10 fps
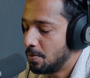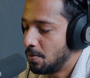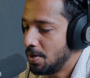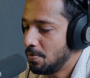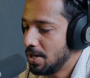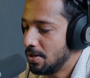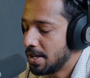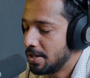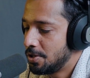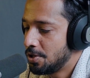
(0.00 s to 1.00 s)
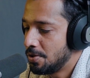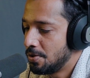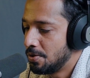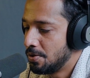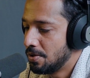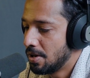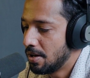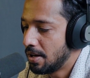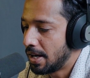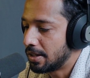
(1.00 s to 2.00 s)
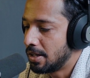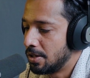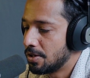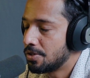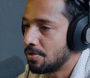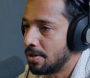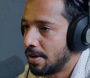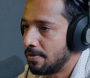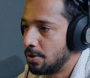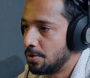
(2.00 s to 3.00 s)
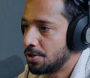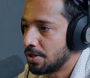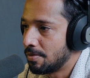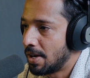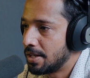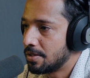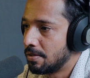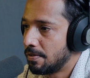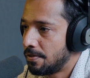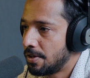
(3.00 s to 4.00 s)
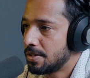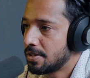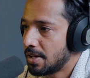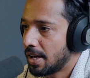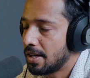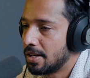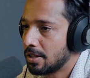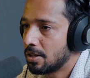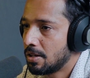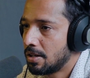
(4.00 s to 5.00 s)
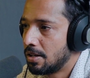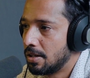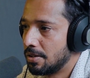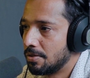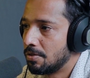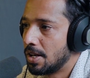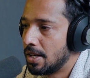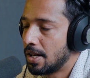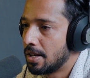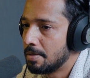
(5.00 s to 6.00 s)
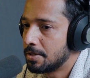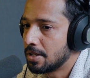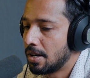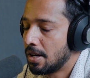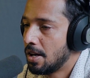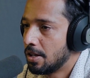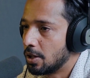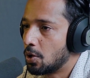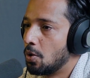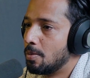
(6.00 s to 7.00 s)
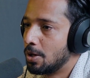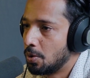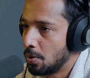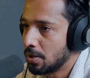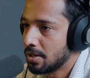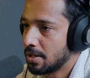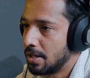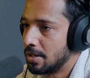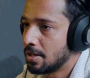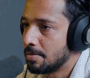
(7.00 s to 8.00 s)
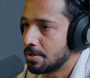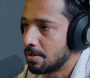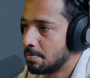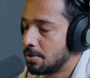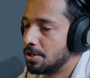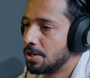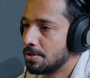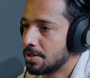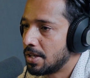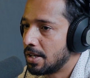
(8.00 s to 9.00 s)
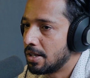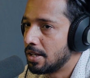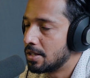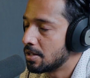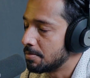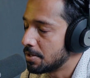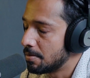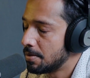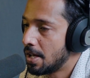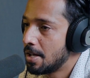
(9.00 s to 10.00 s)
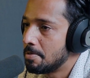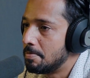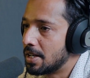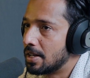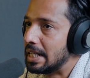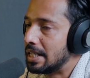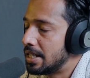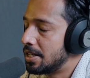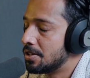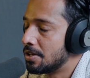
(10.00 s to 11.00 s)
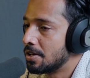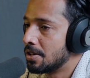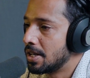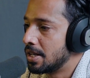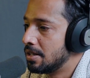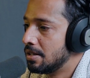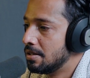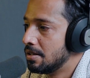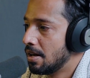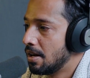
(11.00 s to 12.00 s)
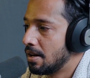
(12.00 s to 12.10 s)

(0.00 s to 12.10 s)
when we look into like the Industrial Revolution, right? So first, second, and third really helped the global north in terms of producing, in terms of being a leader in